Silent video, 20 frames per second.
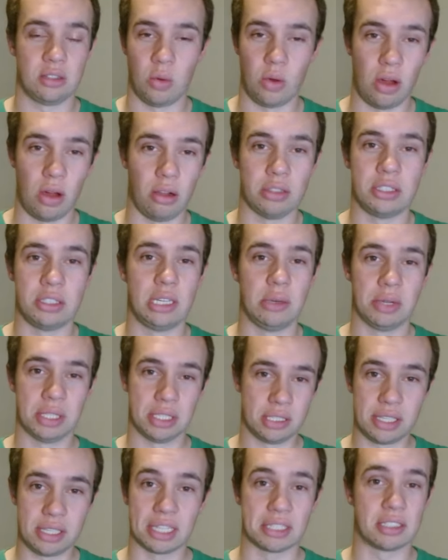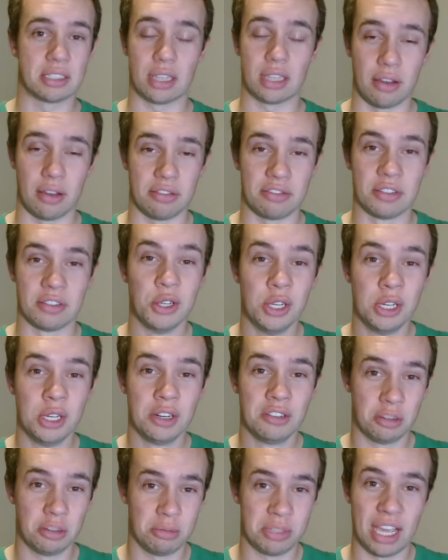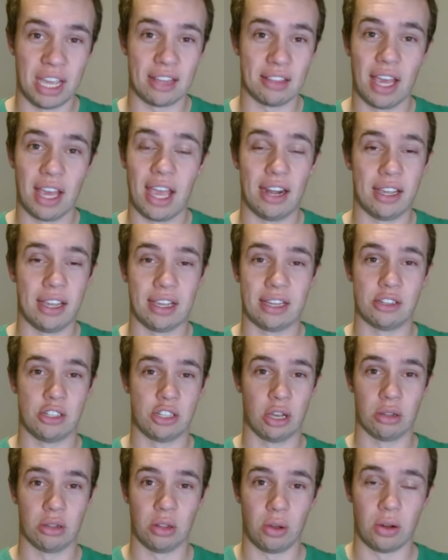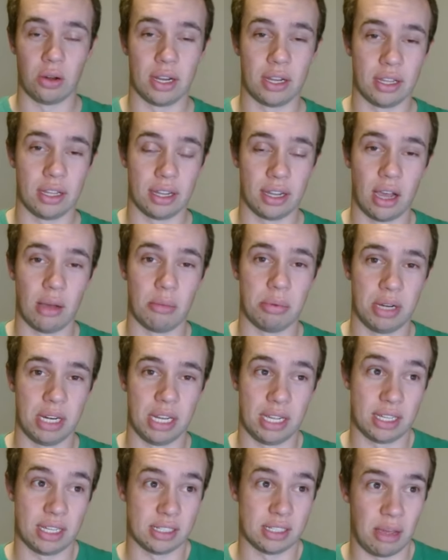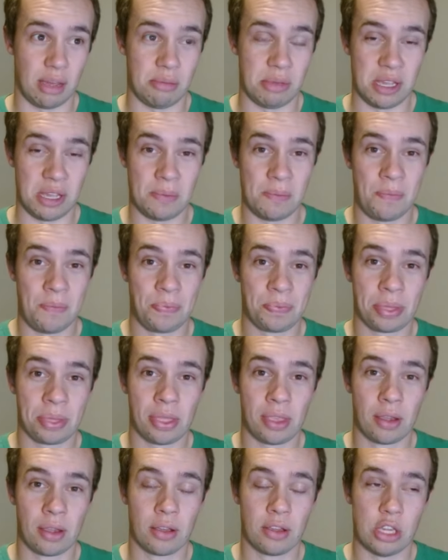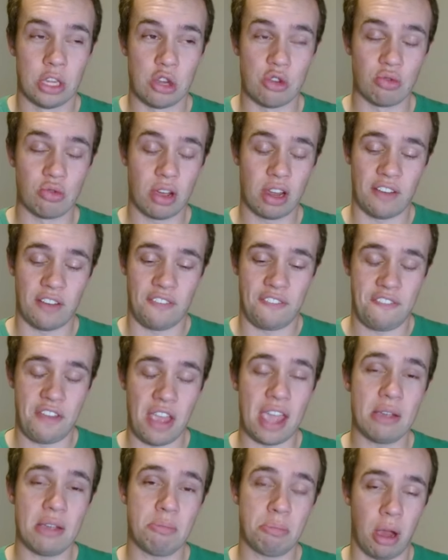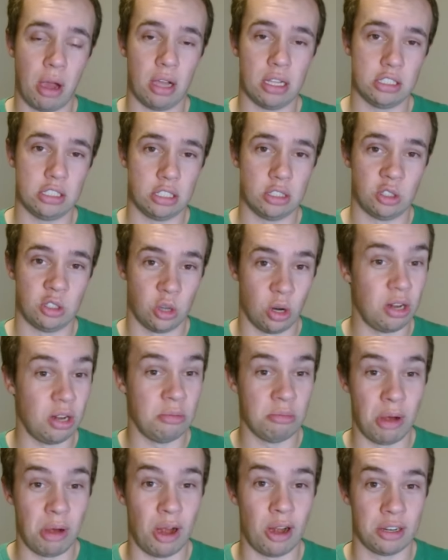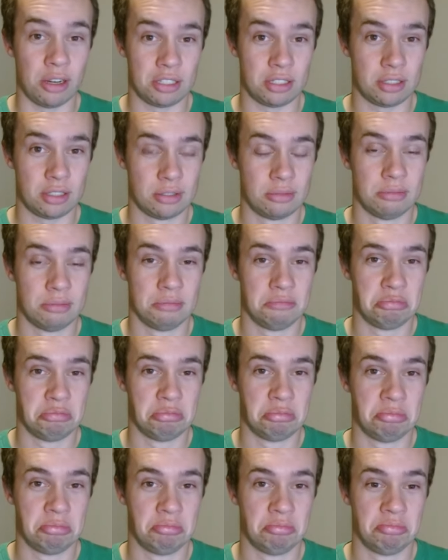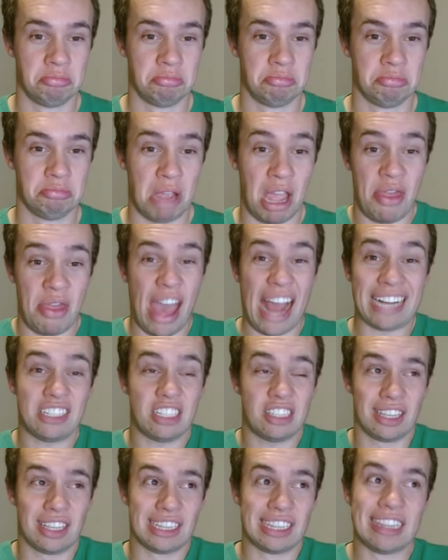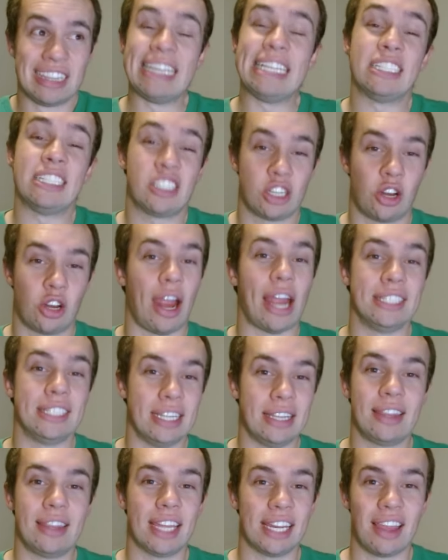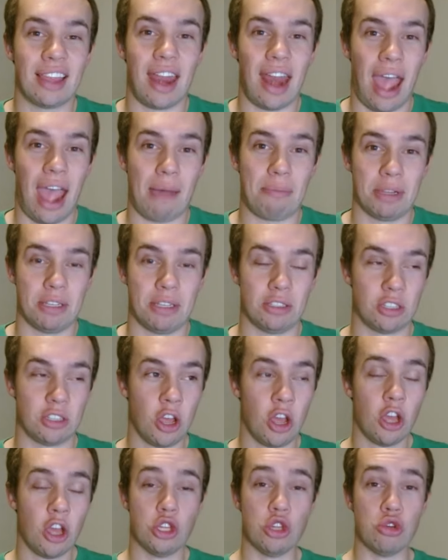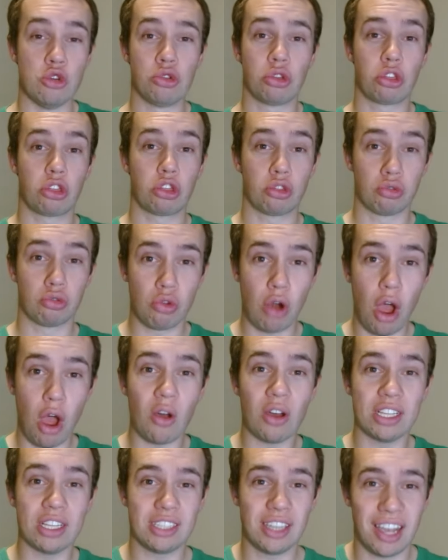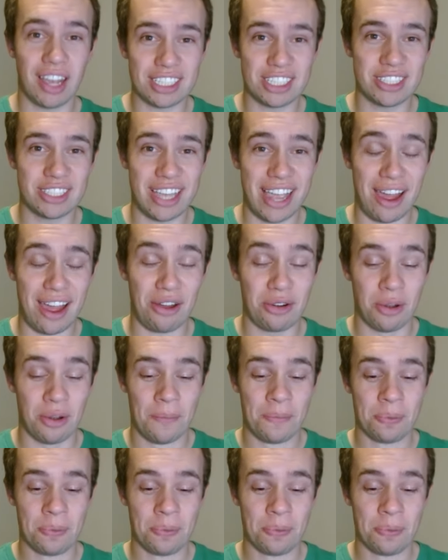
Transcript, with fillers: the wall and see what sticks stuff from Dan Lanning and Joe Lorig and company. Because, I mean, you run a fake punt to Jordan Burch, and that's the least crazy thing that happens. You throw a touchdown